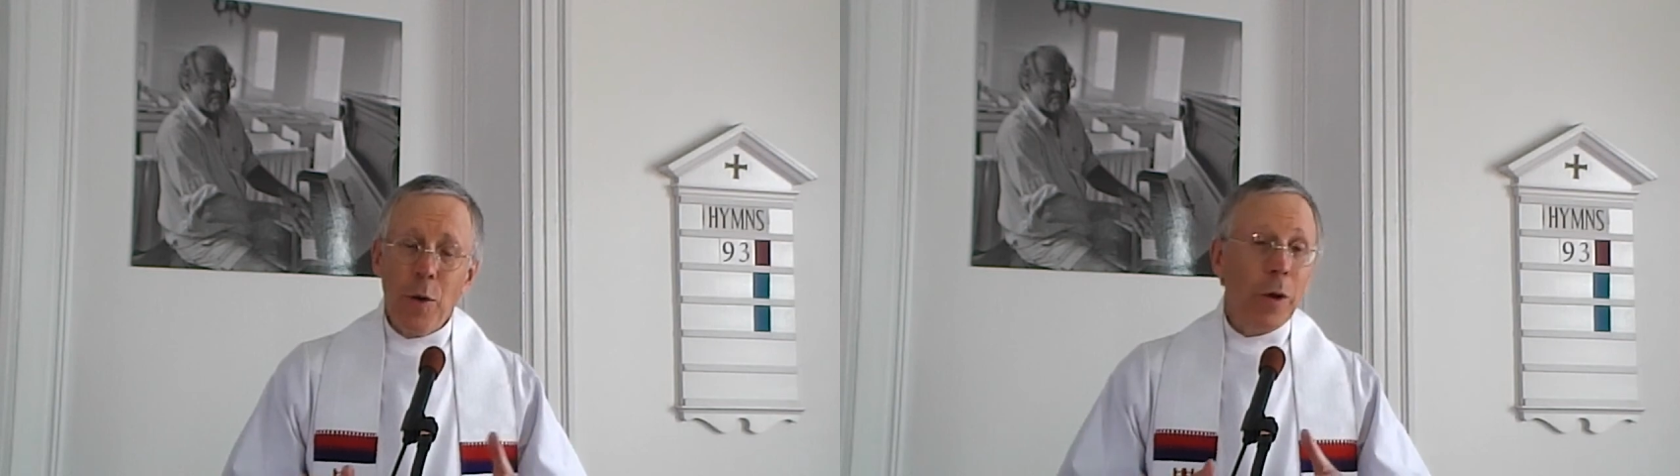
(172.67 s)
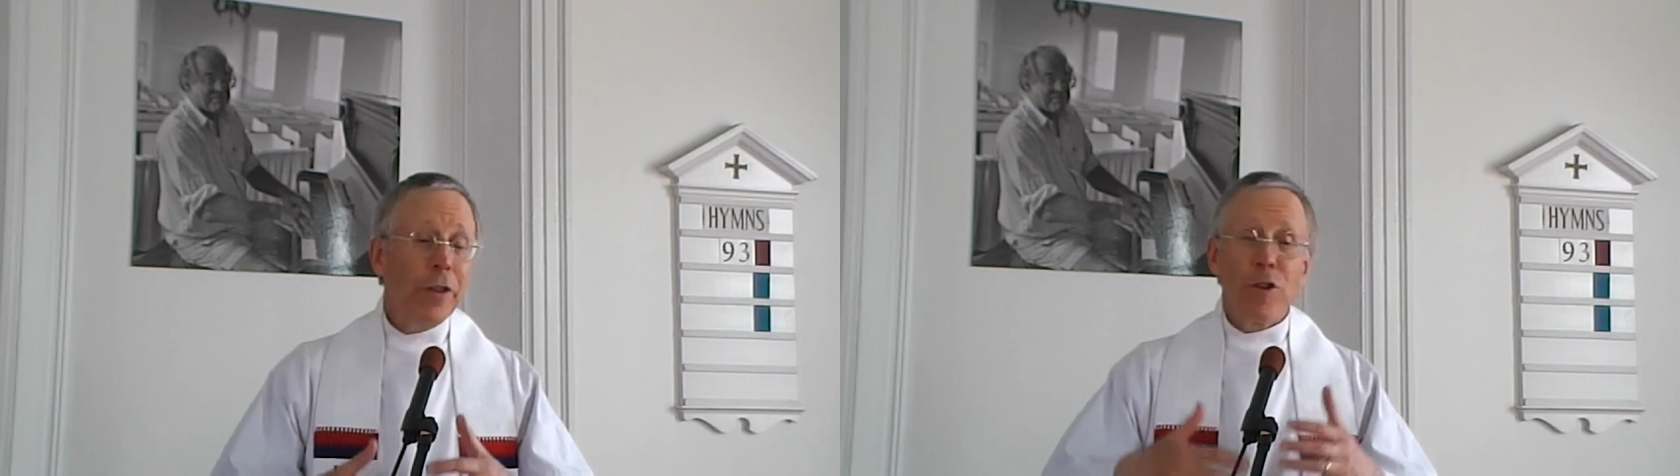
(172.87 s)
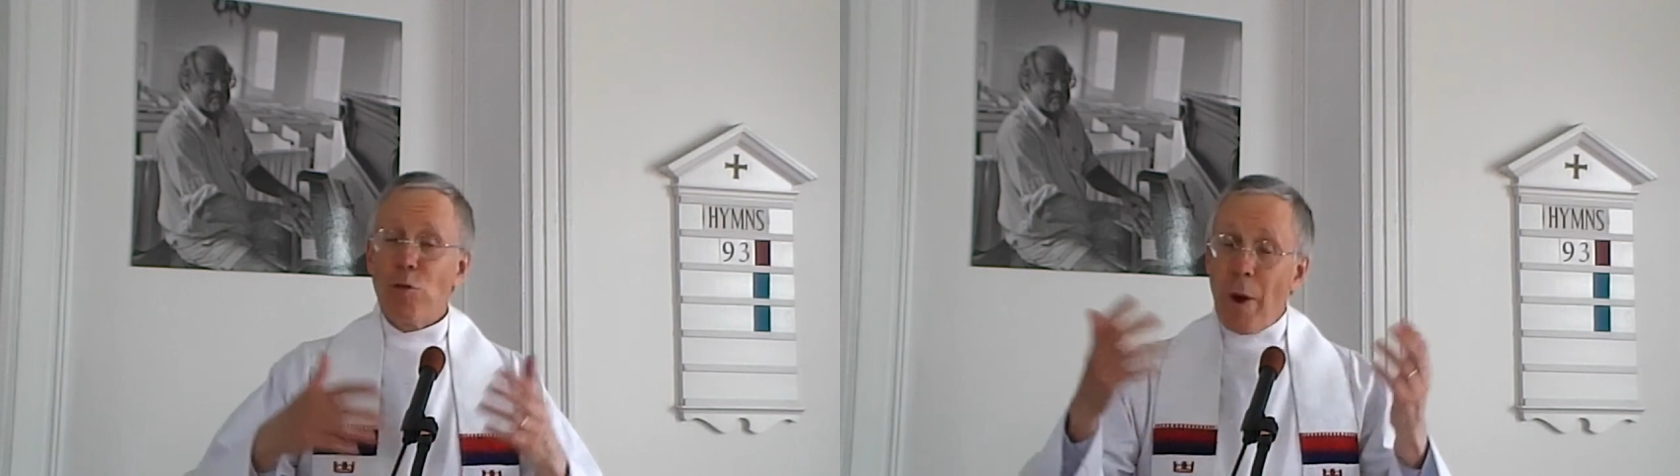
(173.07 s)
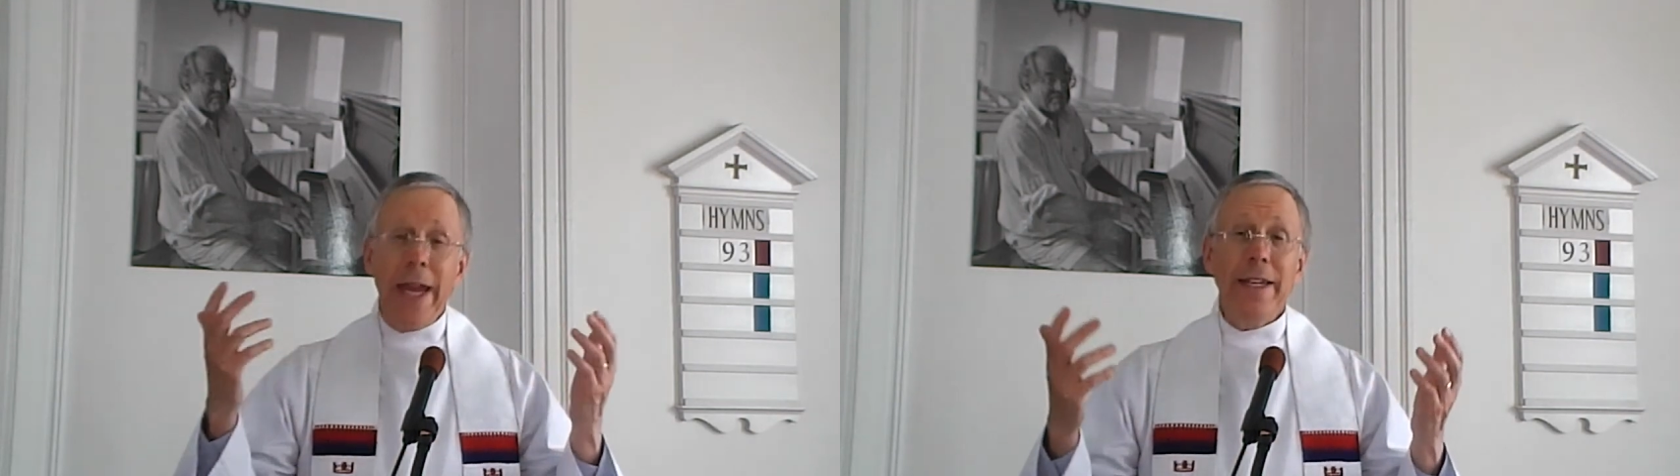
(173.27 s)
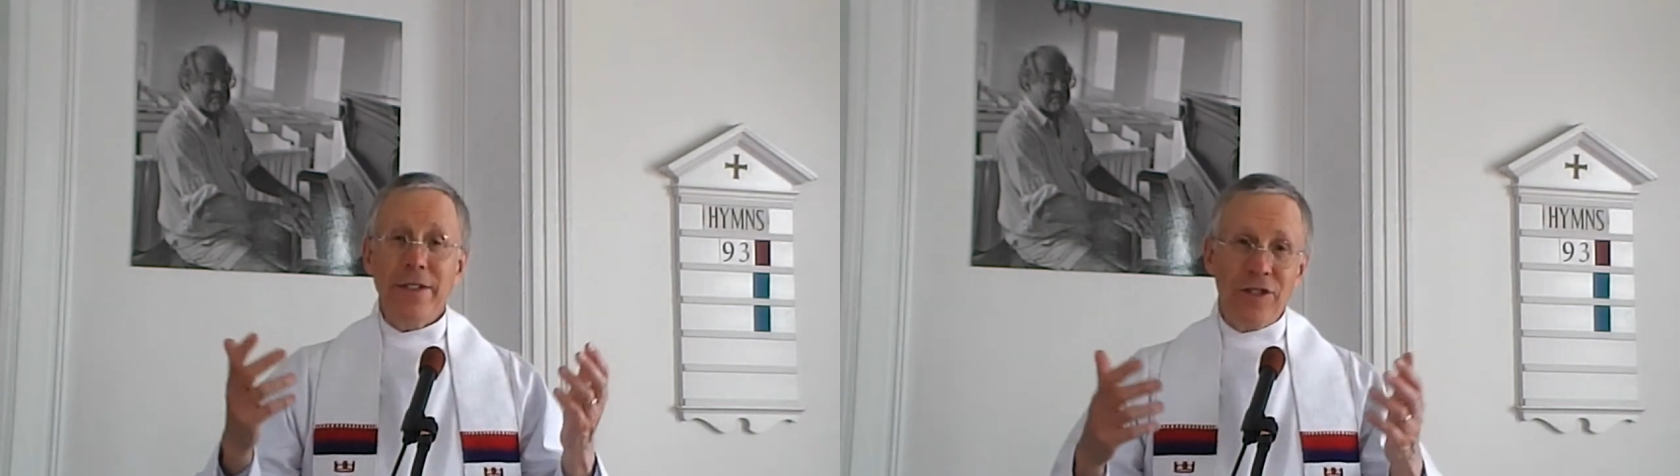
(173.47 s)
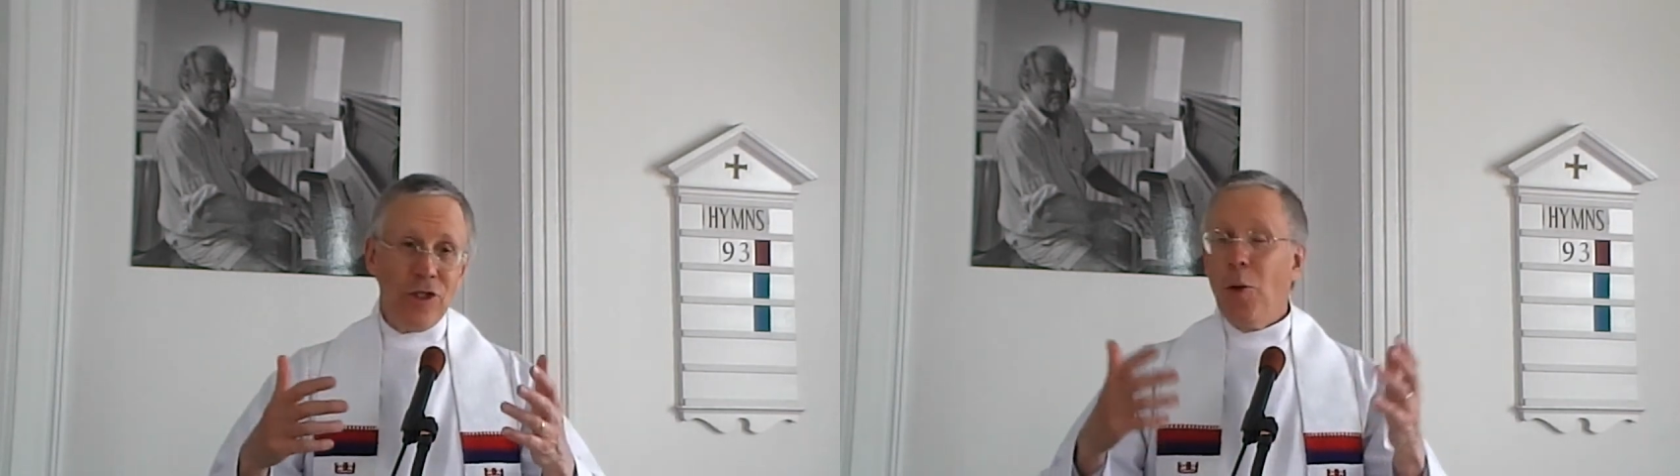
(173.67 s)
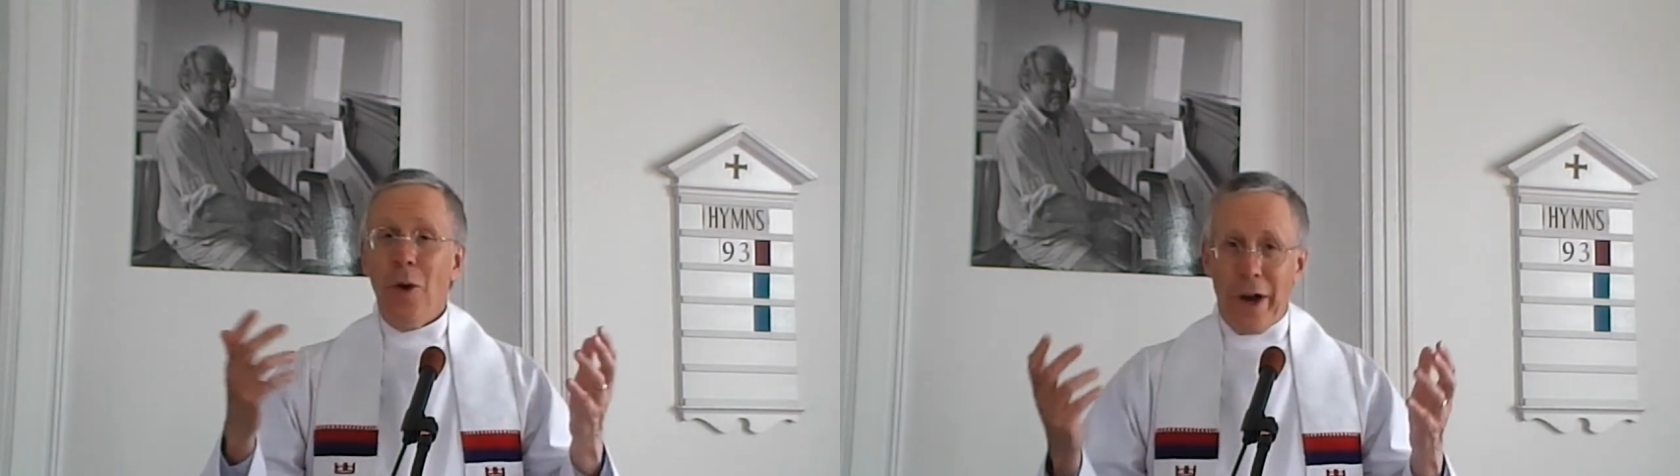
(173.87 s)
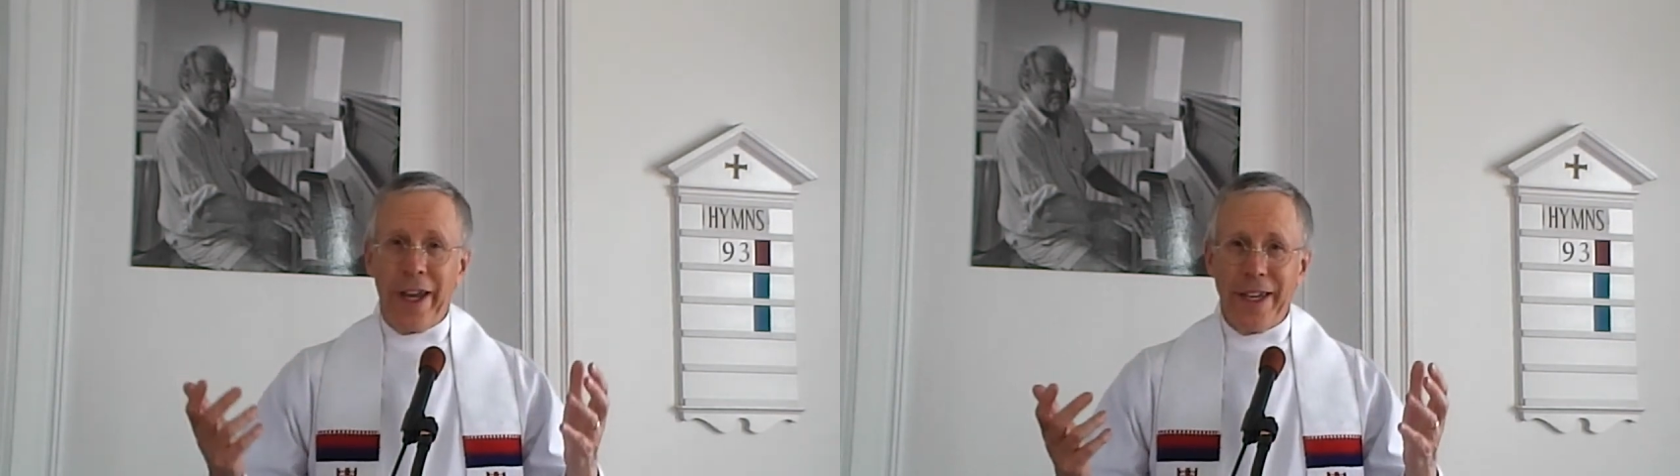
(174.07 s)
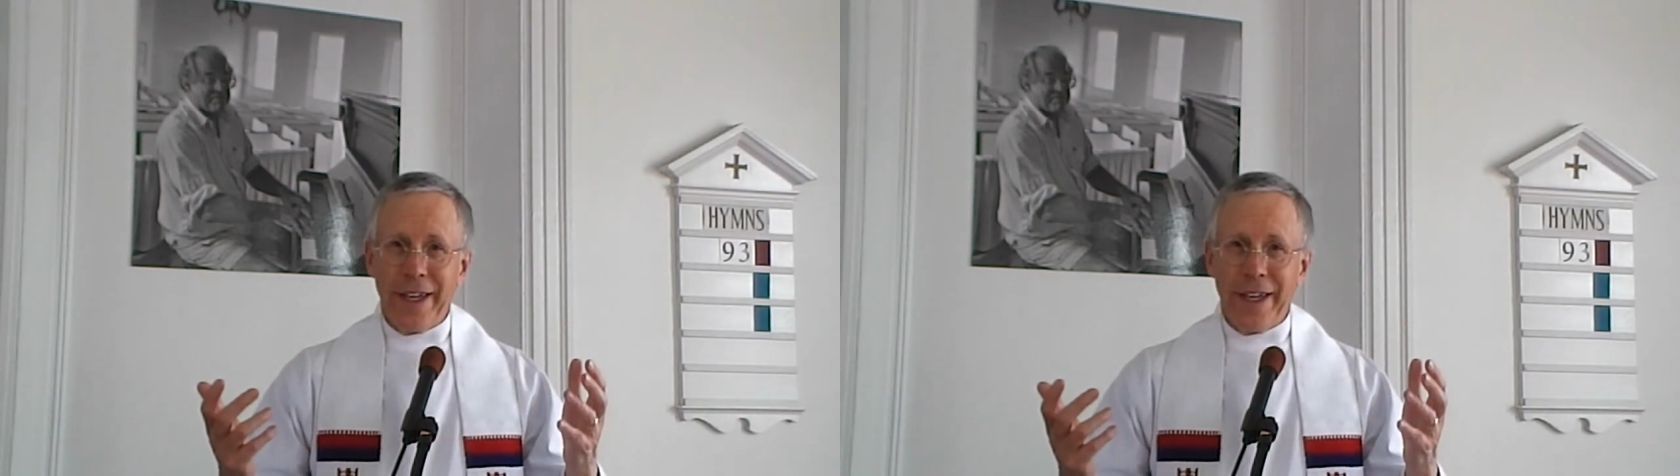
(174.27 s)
with great joy,